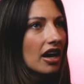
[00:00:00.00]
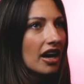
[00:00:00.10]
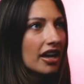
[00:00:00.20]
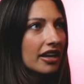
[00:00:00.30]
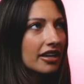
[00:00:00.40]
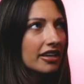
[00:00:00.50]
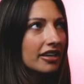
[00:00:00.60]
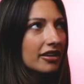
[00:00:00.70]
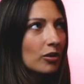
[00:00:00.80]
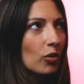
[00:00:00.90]

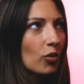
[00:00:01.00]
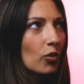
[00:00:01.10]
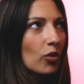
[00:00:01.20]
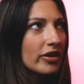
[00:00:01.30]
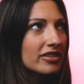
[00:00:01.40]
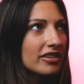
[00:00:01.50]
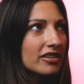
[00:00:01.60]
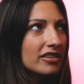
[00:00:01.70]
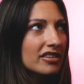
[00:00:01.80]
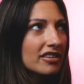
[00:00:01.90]
I
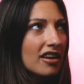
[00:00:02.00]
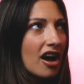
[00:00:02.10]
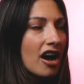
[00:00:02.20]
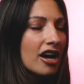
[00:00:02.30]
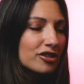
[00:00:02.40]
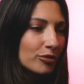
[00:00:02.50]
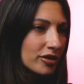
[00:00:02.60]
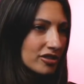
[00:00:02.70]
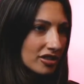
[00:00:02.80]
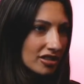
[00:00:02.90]
wasn't
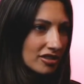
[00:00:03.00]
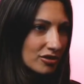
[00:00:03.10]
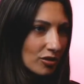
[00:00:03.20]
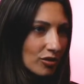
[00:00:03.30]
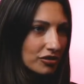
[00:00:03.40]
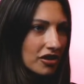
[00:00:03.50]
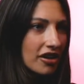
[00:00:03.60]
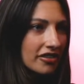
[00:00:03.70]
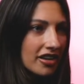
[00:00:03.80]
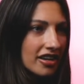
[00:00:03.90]
100% sold
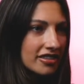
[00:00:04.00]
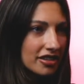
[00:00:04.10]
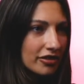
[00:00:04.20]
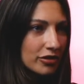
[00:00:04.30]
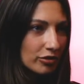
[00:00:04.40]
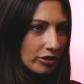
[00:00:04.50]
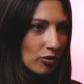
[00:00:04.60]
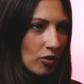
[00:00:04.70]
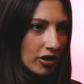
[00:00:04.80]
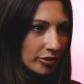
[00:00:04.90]
on the idea of
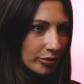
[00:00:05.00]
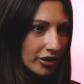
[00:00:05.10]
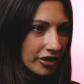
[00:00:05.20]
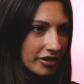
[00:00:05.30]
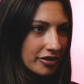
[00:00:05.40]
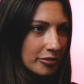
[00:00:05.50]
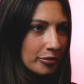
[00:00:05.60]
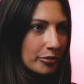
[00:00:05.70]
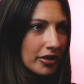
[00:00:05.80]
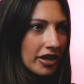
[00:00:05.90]
doing a water birth,
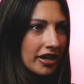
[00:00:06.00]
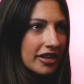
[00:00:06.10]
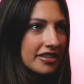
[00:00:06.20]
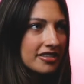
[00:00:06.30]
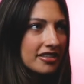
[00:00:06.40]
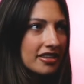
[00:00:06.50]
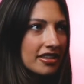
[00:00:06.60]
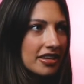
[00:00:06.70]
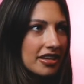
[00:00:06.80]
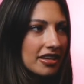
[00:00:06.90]
but
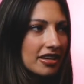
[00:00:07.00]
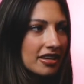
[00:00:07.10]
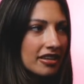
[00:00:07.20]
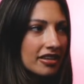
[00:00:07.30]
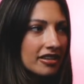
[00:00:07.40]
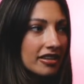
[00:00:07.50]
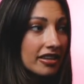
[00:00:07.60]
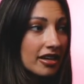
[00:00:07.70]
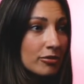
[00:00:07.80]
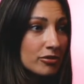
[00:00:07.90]
the
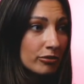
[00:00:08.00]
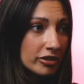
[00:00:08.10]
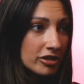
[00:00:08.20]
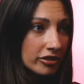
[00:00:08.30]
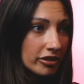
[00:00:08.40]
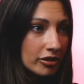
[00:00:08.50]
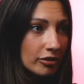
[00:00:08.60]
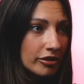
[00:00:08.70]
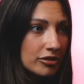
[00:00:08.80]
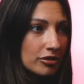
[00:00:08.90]
clinic I was originally
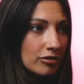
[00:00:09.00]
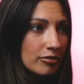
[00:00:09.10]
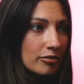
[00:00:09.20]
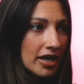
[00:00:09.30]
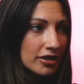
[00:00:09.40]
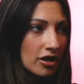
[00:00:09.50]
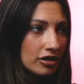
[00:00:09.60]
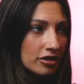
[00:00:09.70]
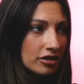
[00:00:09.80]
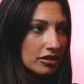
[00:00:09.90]
going to, my
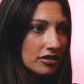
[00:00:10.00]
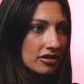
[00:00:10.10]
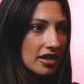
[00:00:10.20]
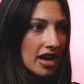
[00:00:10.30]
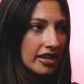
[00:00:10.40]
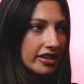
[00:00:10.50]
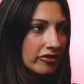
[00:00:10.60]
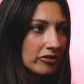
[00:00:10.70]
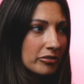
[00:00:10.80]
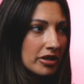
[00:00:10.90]
doctors had
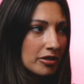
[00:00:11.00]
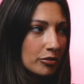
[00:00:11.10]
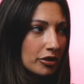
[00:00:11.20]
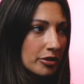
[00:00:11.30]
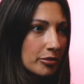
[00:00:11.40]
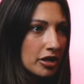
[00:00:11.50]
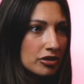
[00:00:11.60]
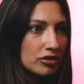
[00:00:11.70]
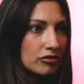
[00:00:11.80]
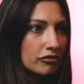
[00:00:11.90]
given me pretty
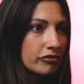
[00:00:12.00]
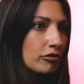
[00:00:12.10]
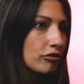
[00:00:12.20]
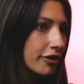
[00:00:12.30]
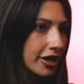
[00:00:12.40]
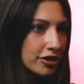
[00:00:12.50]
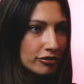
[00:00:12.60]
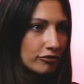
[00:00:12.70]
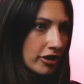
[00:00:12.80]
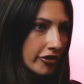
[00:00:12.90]
much full
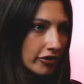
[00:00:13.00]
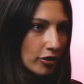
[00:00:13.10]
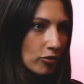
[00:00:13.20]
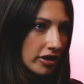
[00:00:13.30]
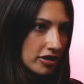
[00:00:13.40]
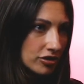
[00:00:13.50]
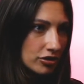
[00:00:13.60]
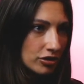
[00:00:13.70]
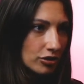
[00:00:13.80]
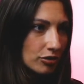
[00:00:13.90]
range of whatever I wanted
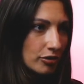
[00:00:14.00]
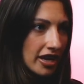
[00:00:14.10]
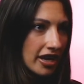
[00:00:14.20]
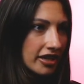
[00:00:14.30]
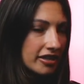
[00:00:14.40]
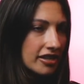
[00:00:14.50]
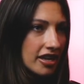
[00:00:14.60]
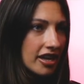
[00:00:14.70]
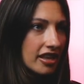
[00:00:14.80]
to do, and